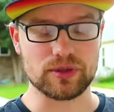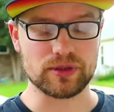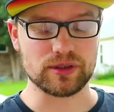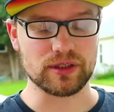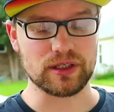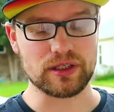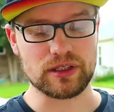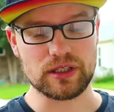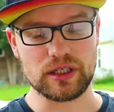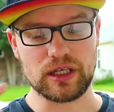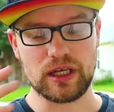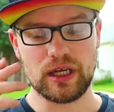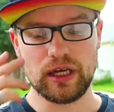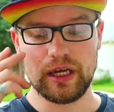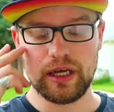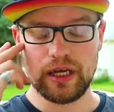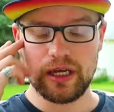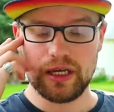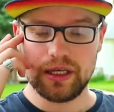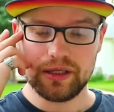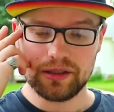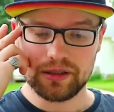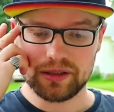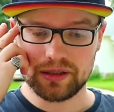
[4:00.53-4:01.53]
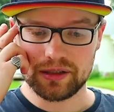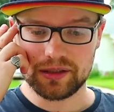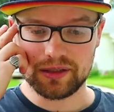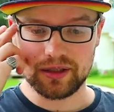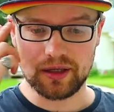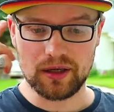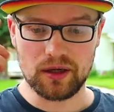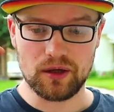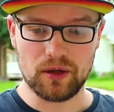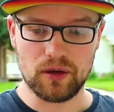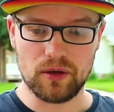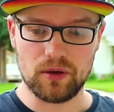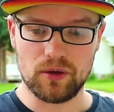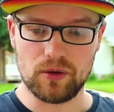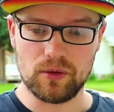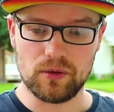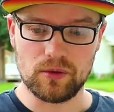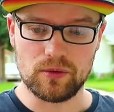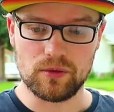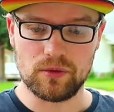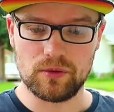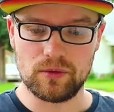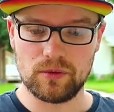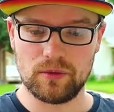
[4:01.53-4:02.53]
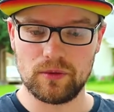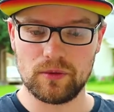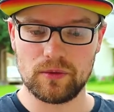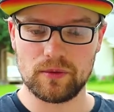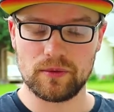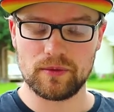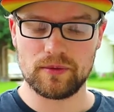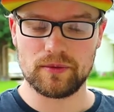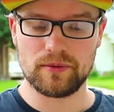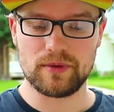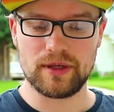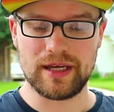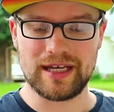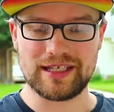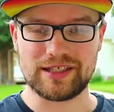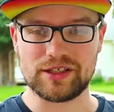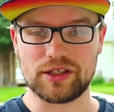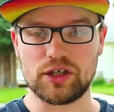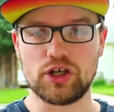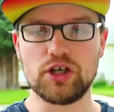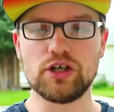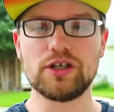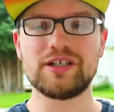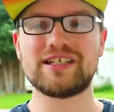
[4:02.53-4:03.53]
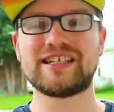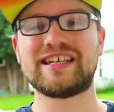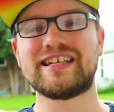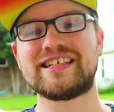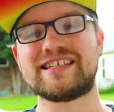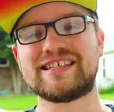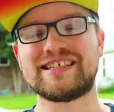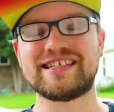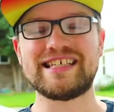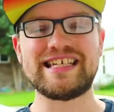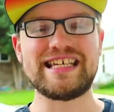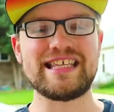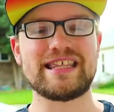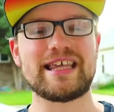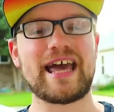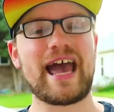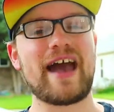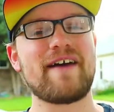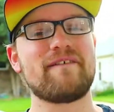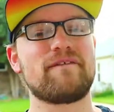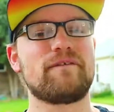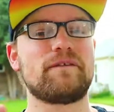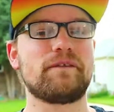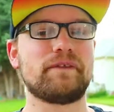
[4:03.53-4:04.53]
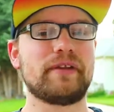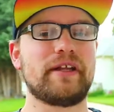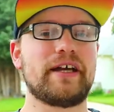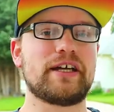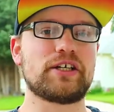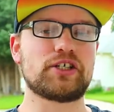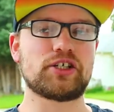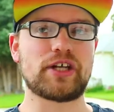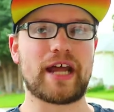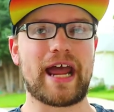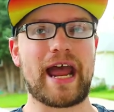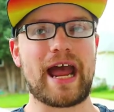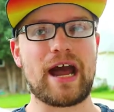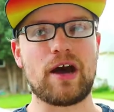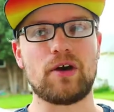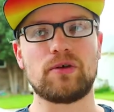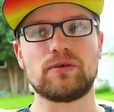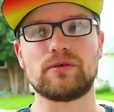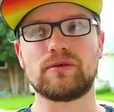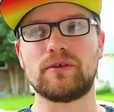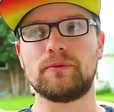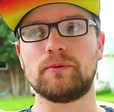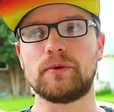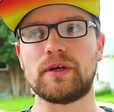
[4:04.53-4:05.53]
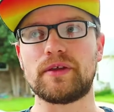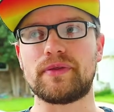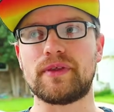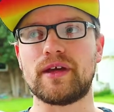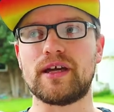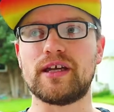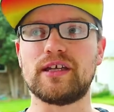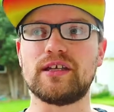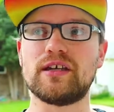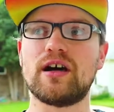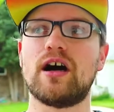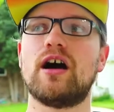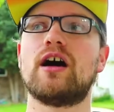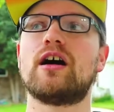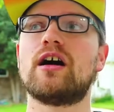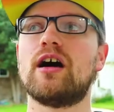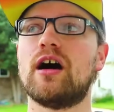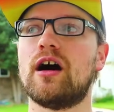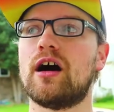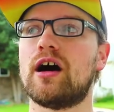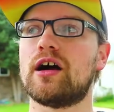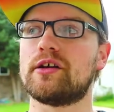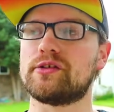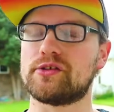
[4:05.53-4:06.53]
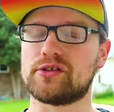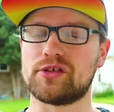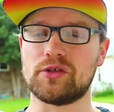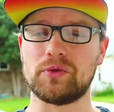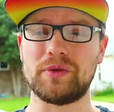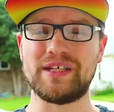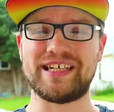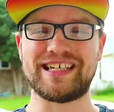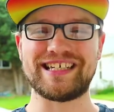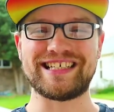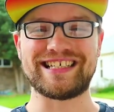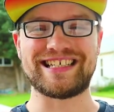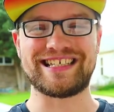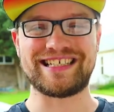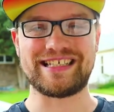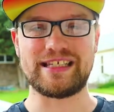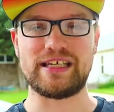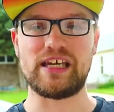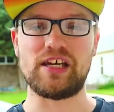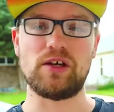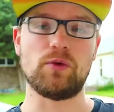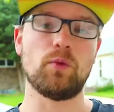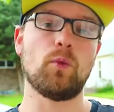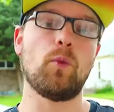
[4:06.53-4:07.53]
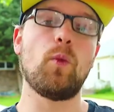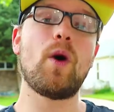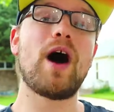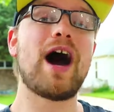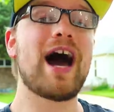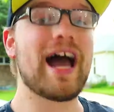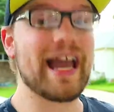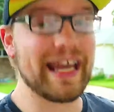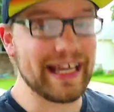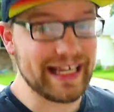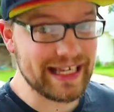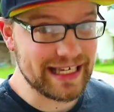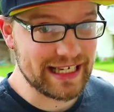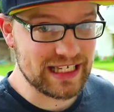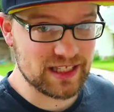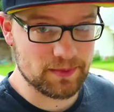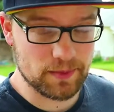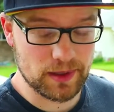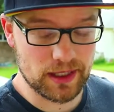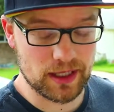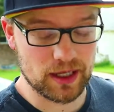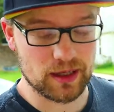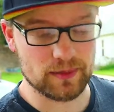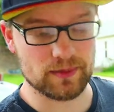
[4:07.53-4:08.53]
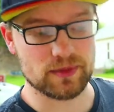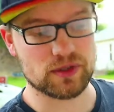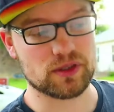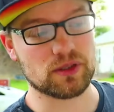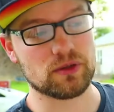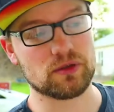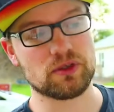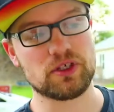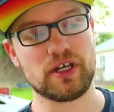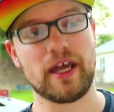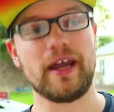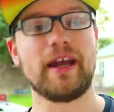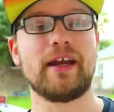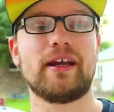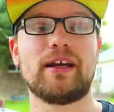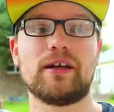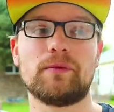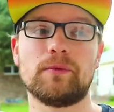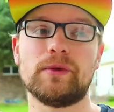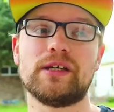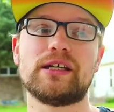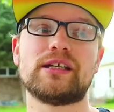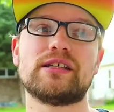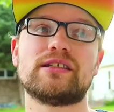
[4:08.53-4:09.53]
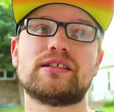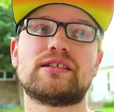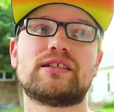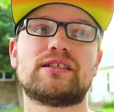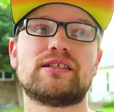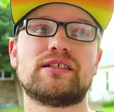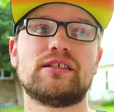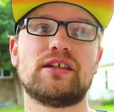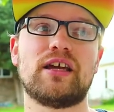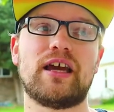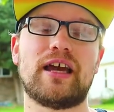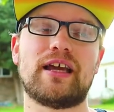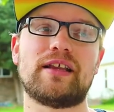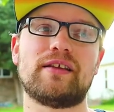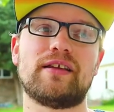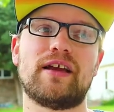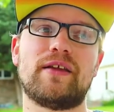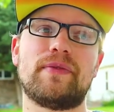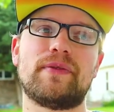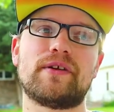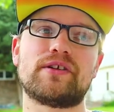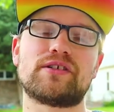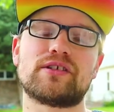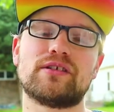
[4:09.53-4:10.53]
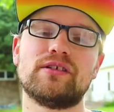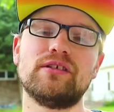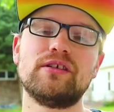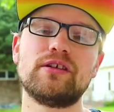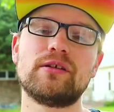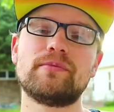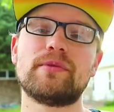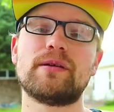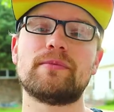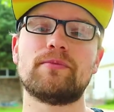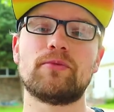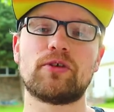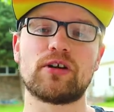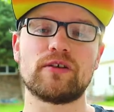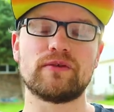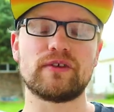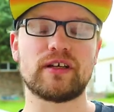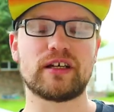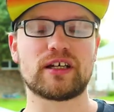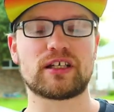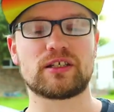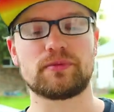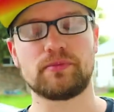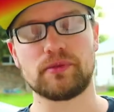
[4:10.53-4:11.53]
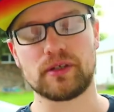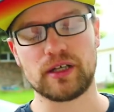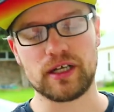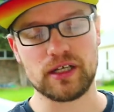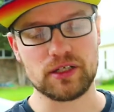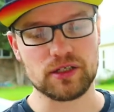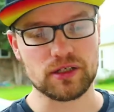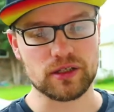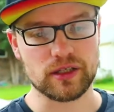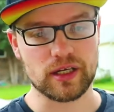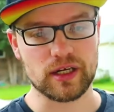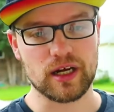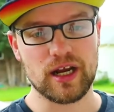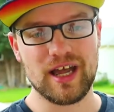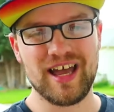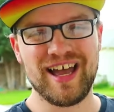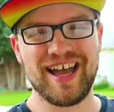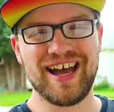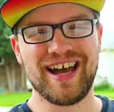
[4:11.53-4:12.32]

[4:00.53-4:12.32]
Trilogy. So it's good to see that fleshed out with a young Han, so we can see why he's become so jaded, and we can, and, and there's a little bit more of an explanation there.